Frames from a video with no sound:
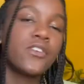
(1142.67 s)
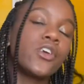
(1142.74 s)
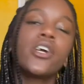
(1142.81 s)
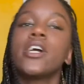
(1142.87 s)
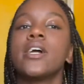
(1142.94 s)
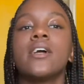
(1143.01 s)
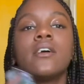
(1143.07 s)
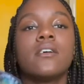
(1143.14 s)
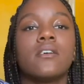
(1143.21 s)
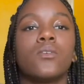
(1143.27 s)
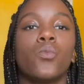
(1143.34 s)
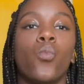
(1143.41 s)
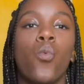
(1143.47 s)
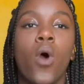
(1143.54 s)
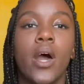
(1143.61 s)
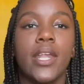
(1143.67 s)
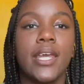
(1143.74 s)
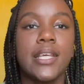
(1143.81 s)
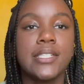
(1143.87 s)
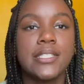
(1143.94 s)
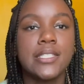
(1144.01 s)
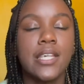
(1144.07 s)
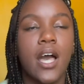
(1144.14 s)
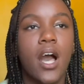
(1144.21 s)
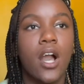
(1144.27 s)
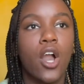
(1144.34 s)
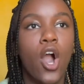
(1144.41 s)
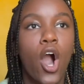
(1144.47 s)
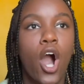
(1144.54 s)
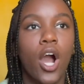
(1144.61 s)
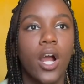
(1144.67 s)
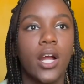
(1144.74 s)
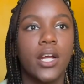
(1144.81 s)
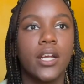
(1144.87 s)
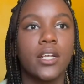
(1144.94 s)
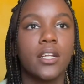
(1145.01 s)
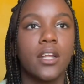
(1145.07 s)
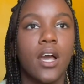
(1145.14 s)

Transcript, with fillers: If you're wanting a card,